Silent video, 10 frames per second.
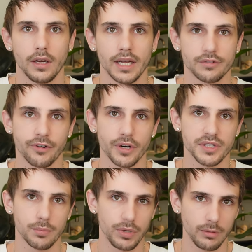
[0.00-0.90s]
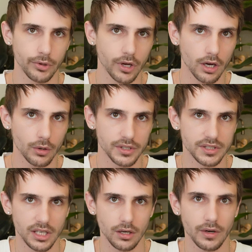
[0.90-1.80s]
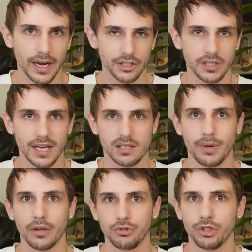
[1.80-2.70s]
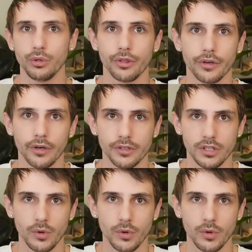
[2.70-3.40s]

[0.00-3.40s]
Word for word: As far as the people go, Encino actually has about two thirds